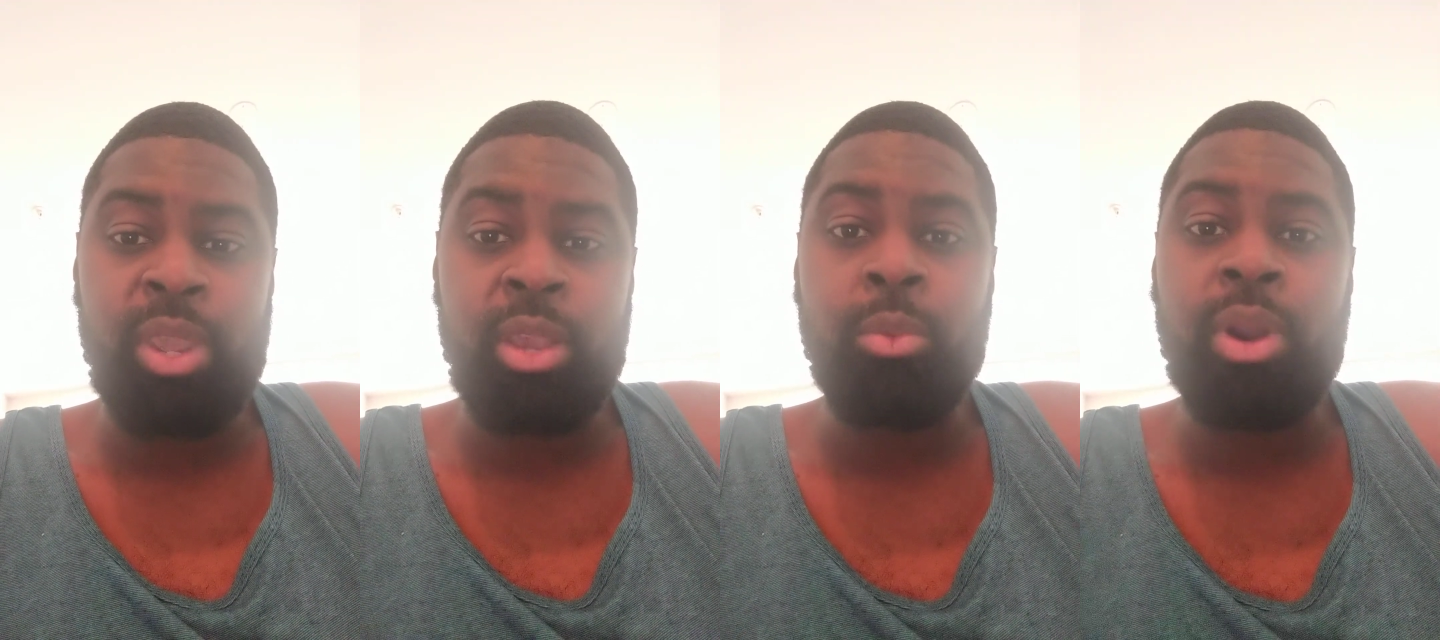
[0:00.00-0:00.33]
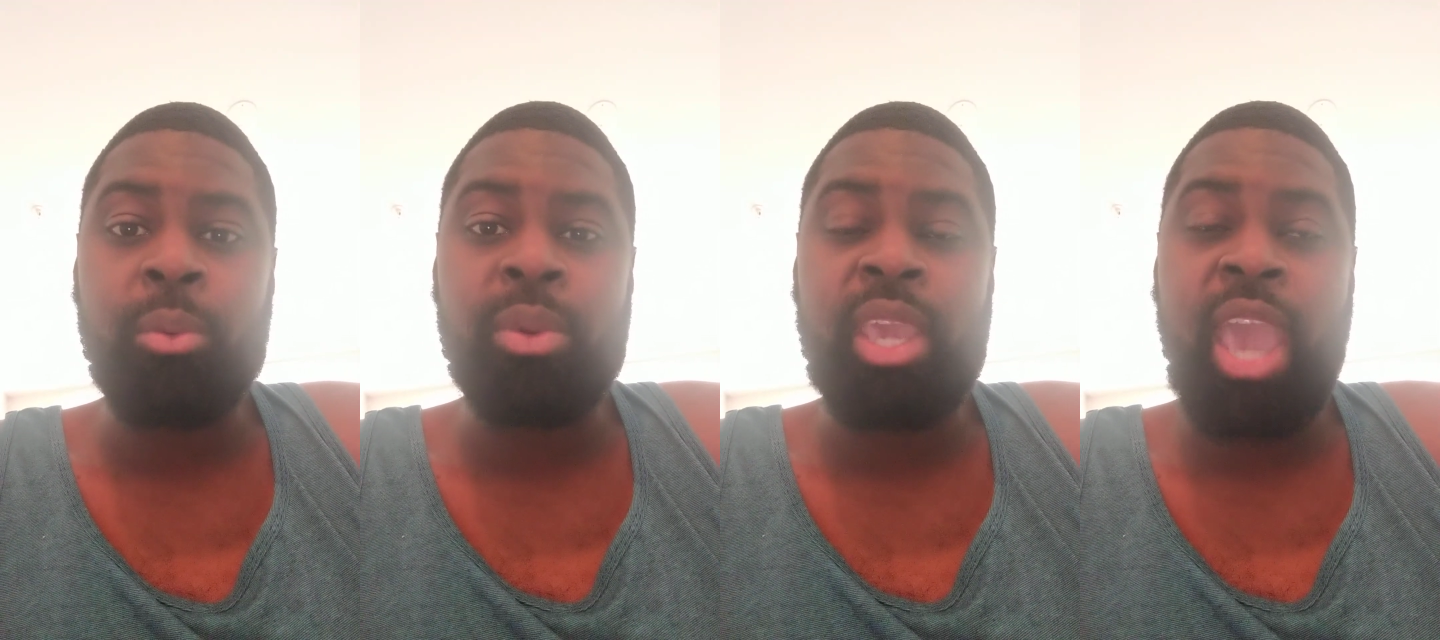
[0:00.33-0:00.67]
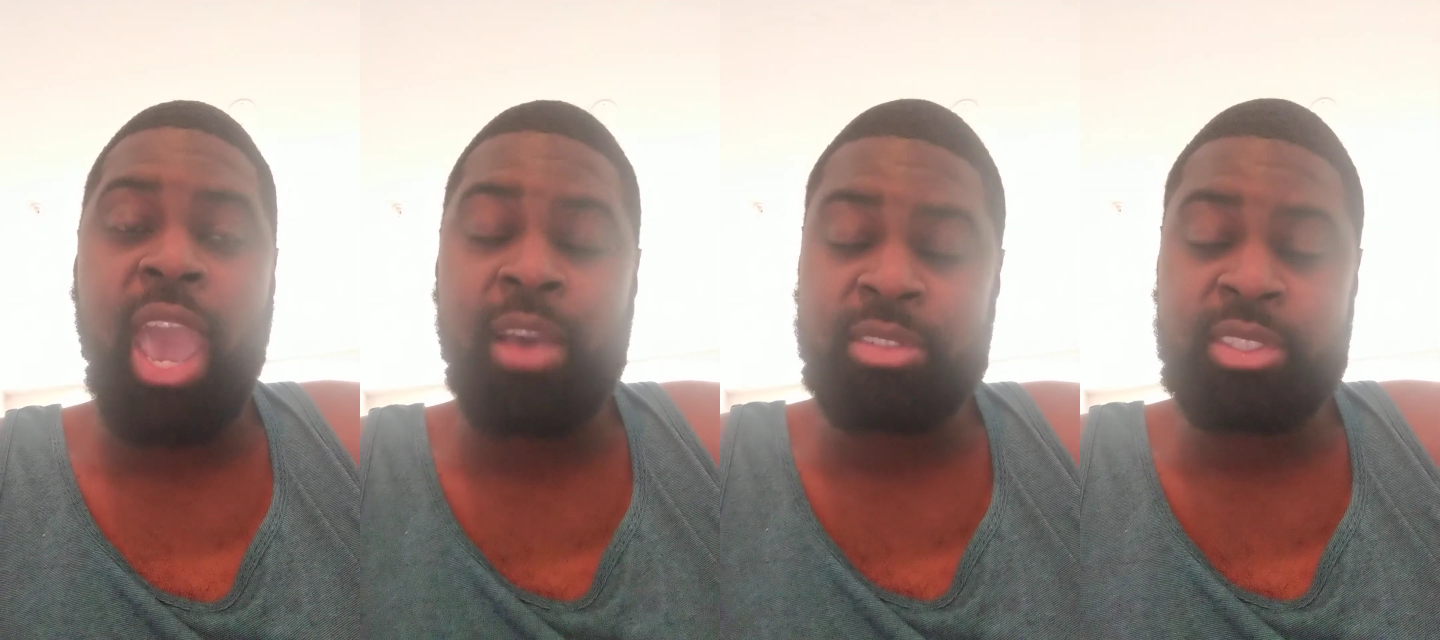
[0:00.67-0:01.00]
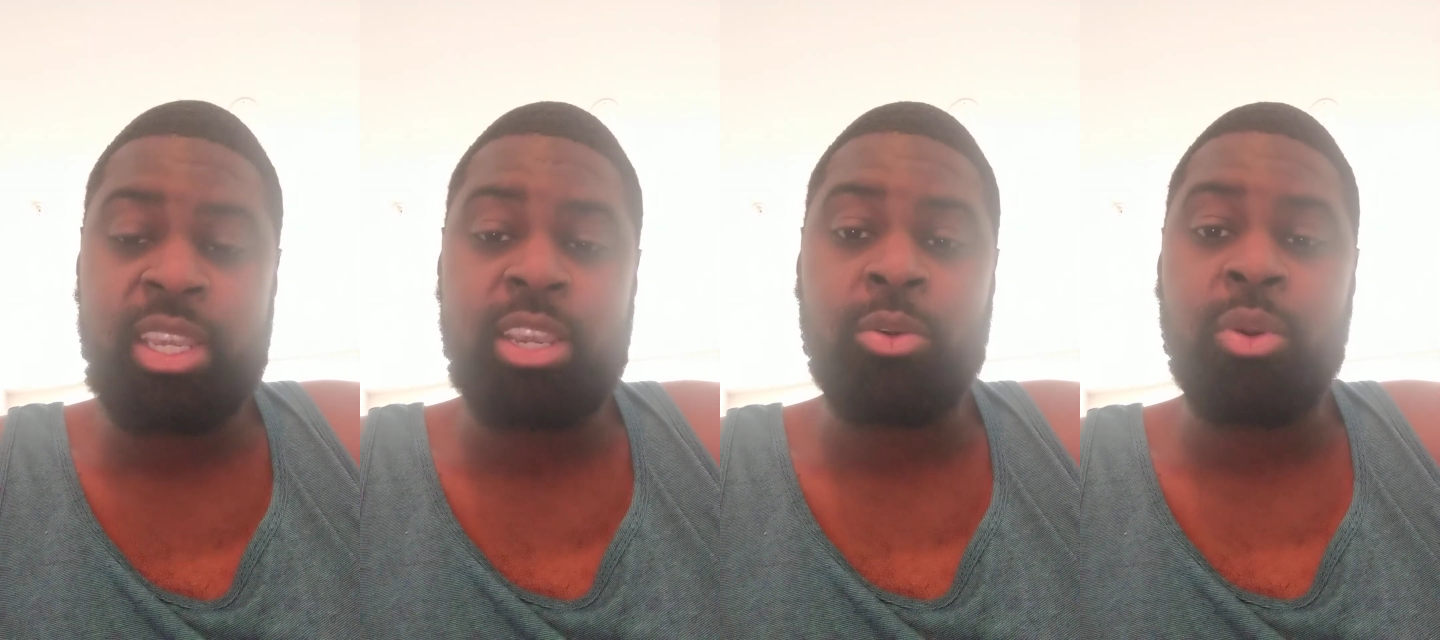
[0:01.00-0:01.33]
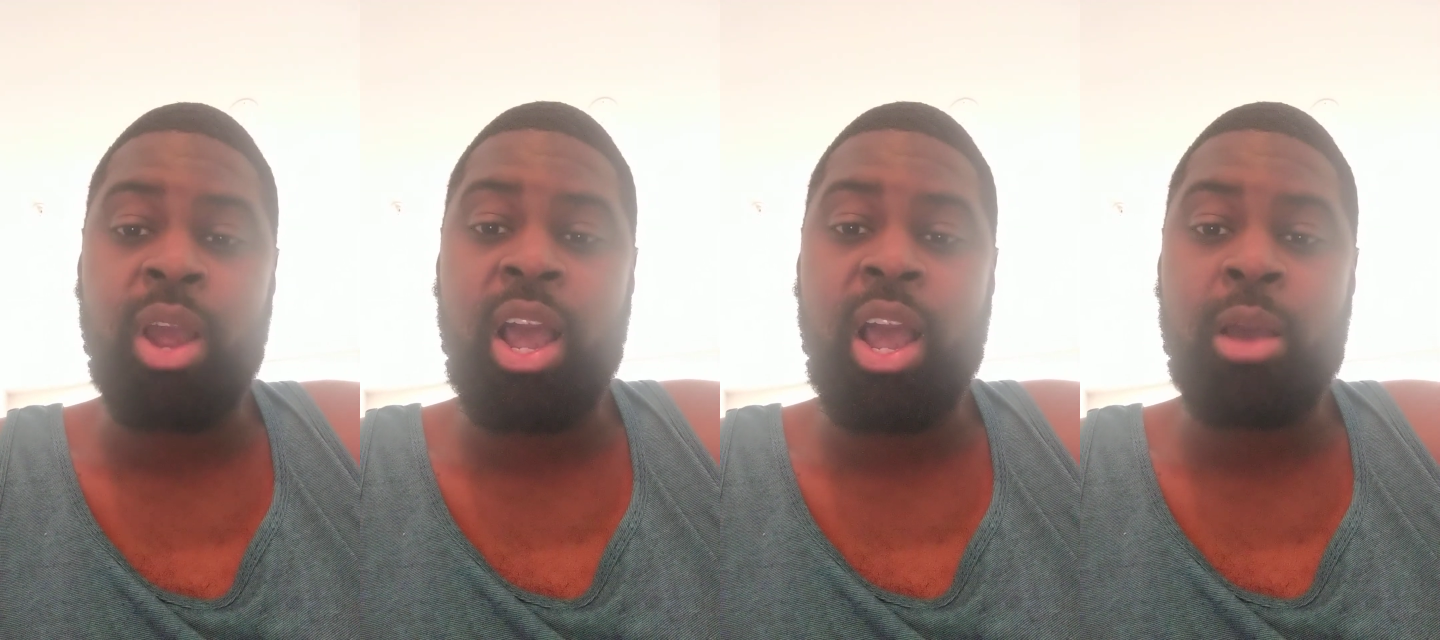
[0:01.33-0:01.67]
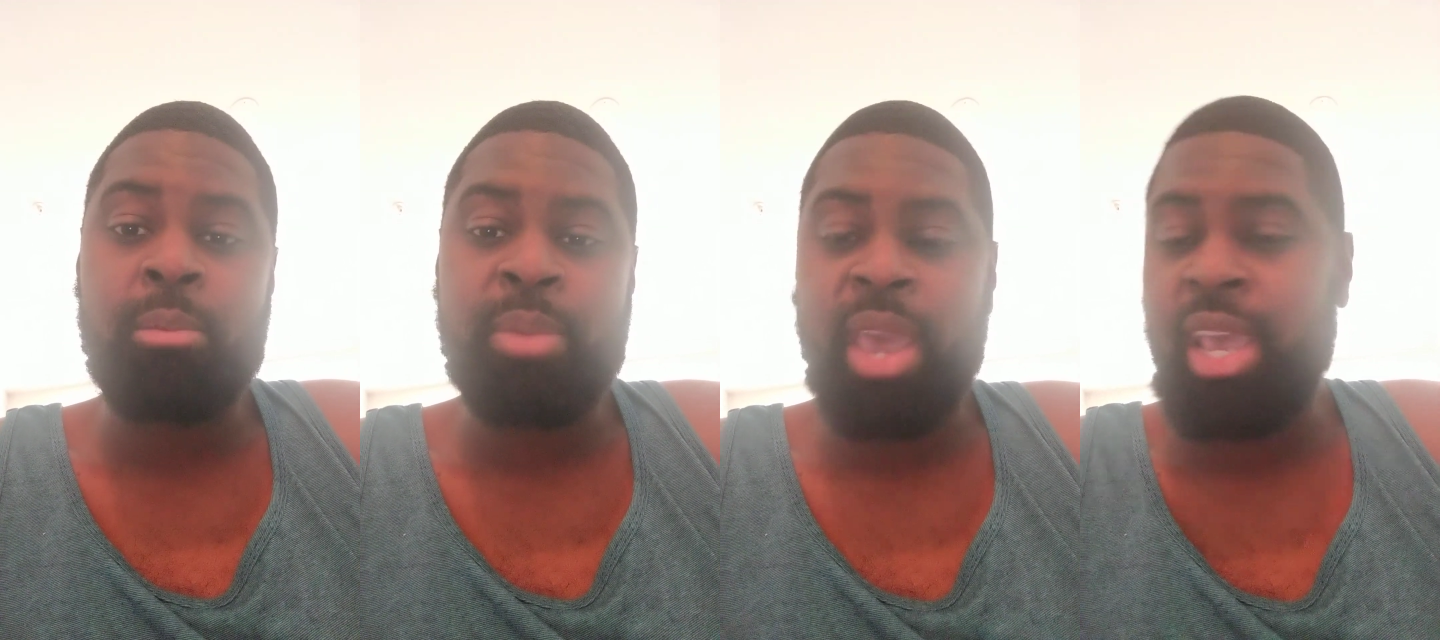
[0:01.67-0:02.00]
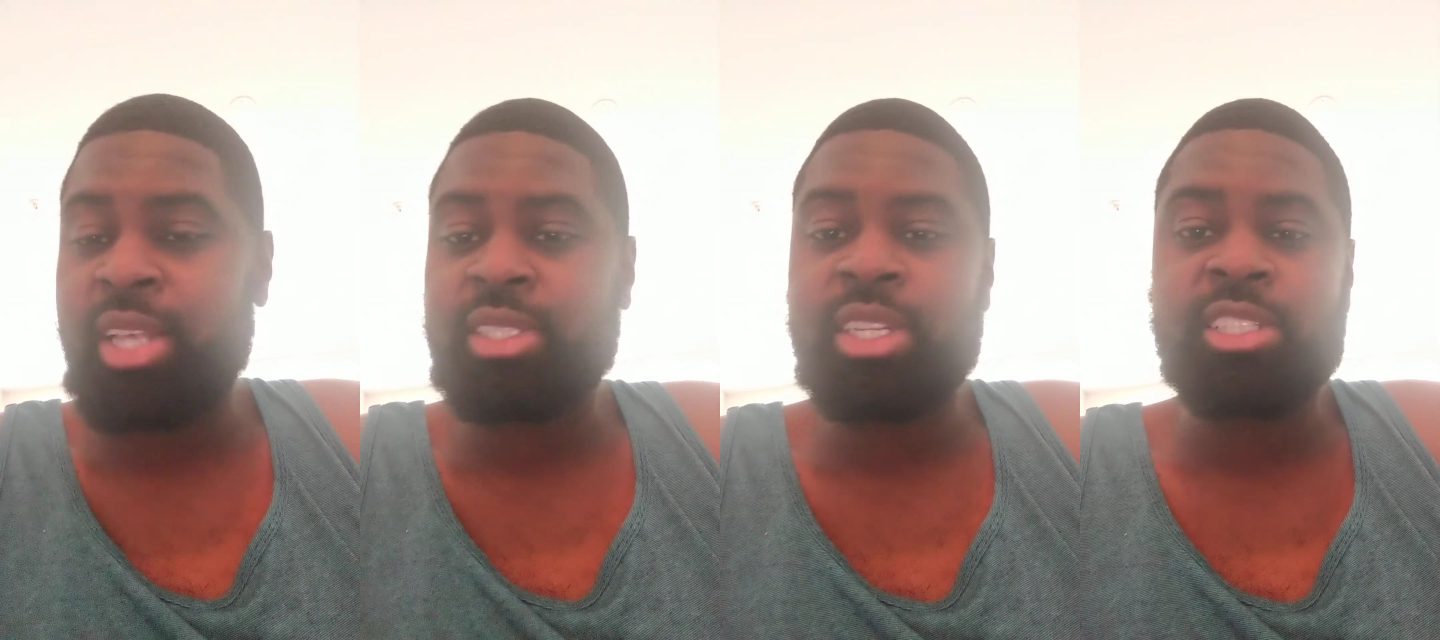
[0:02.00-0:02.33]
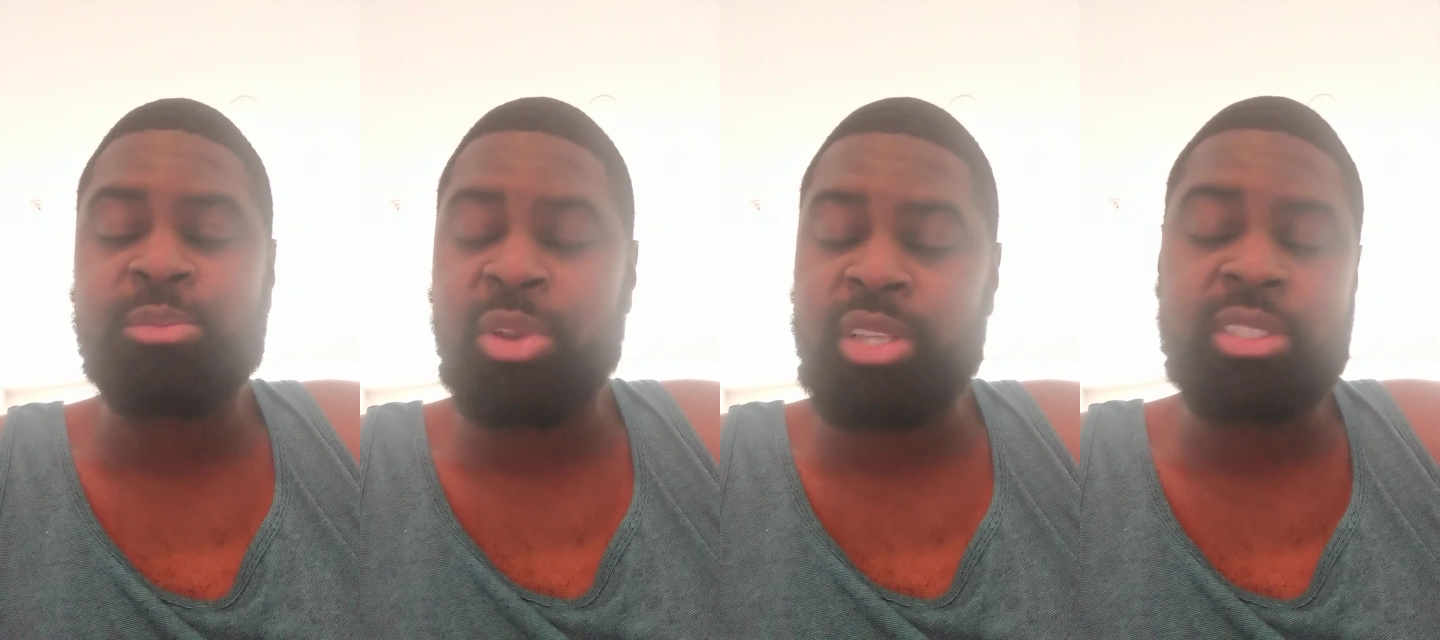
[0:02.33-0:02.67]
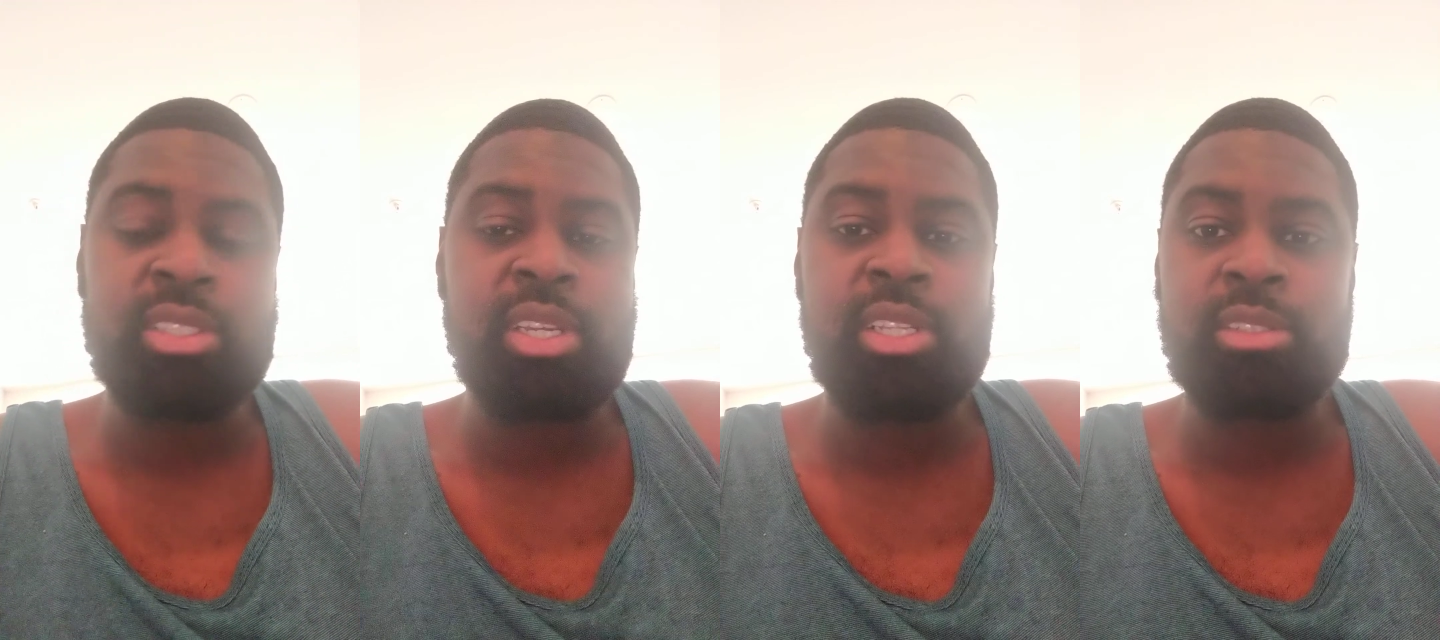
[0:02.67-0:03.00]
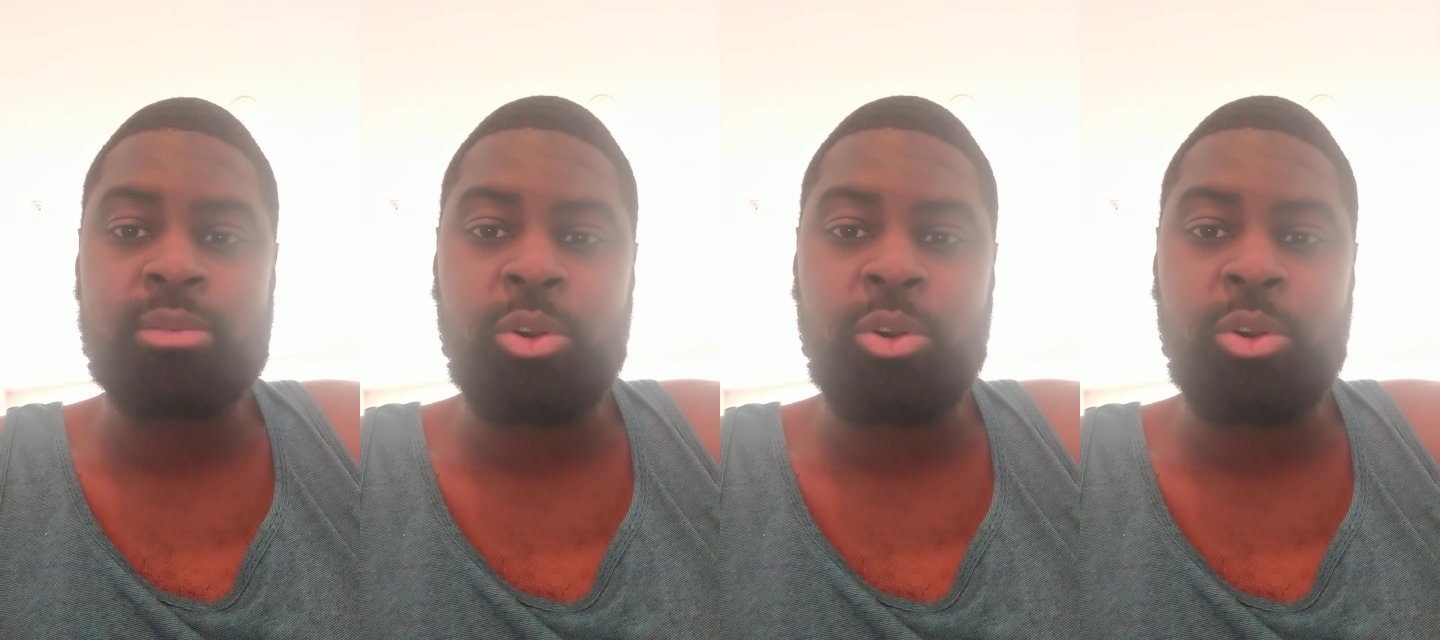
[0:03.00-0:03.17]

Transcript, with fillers: we well we have seen crime, past tense, present tense,